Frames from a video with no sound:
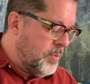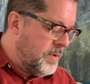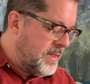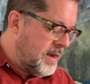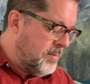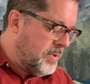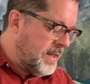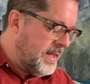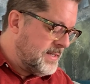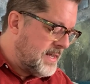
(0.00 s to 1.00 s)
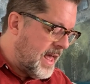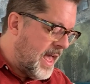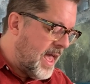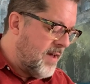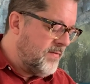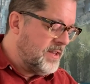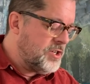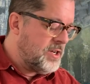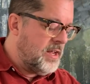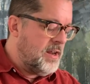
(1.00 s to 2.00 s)
put that in place a half
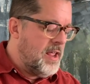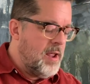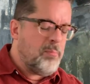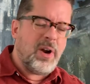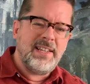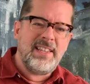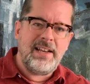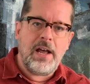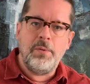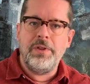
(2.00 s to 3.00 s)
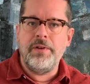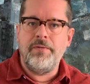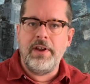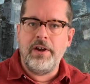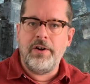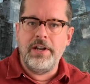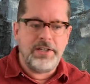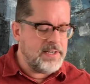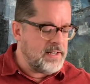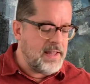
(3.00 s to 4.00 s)
inch in, press that down with your finger and
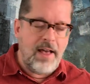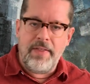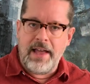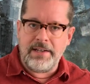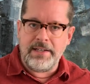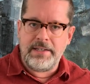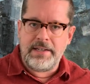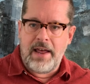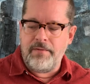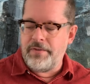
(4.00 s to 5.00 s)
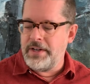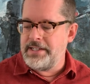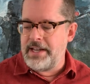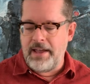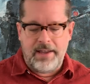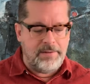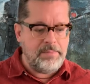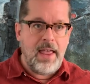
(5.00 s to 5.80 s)
just allow that to set for a second.